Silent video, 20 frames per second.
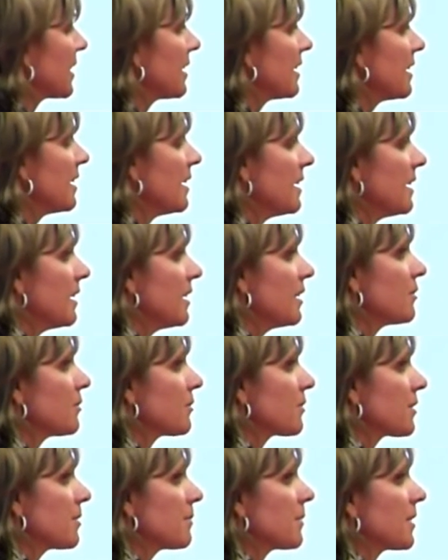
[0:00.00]
but in
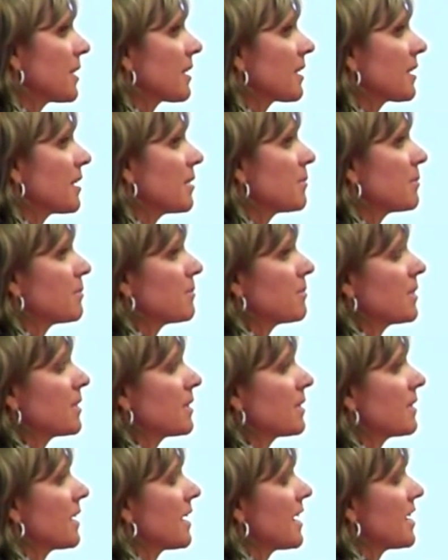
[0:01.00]
North America,
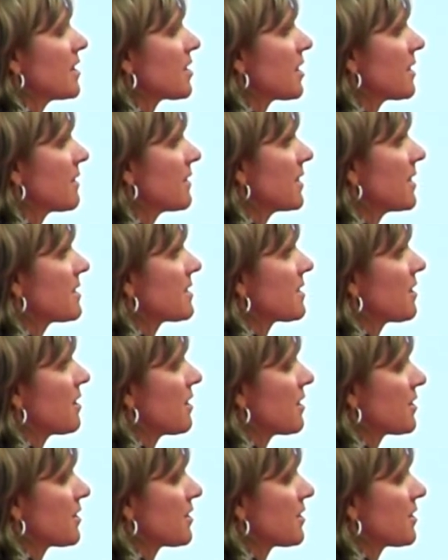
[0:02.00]
HIV is a